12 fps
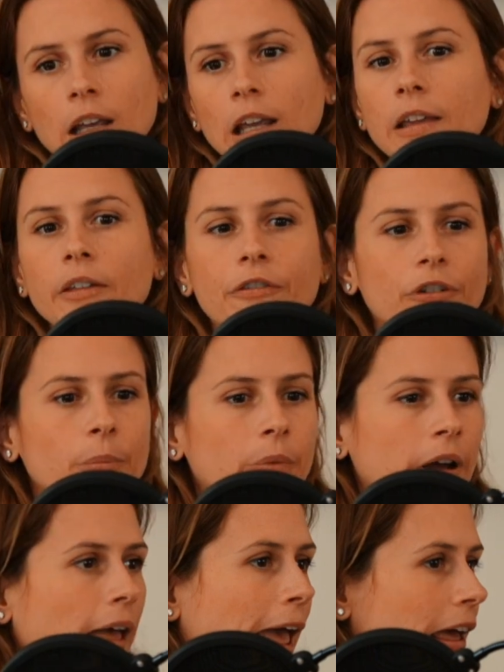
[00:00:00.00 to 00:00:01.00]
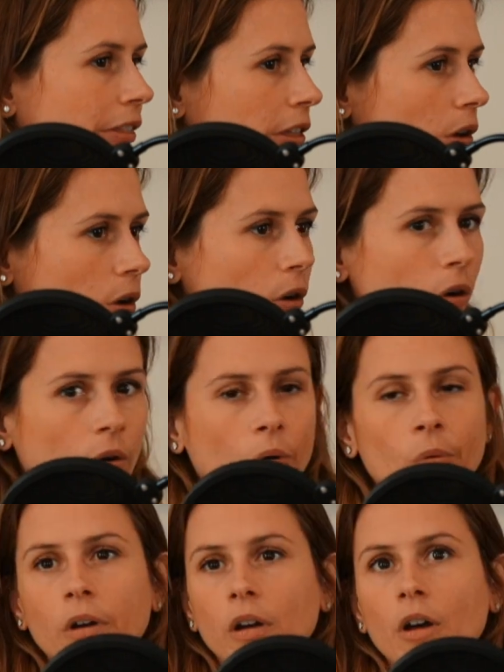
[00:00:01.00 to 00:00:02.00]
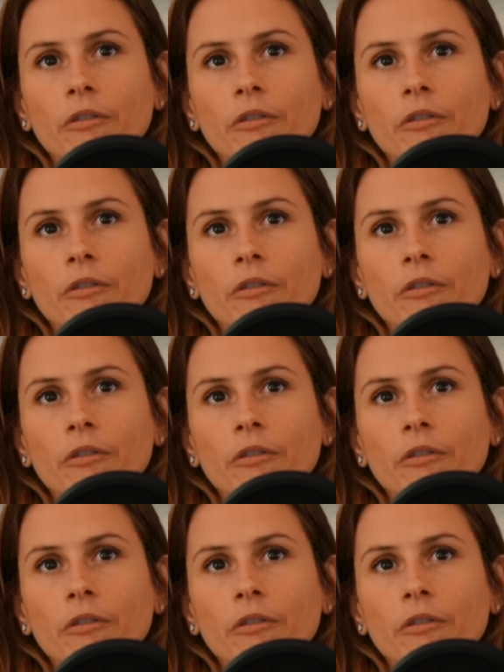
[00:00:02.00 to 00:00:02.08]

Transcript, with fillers: either from an ethical,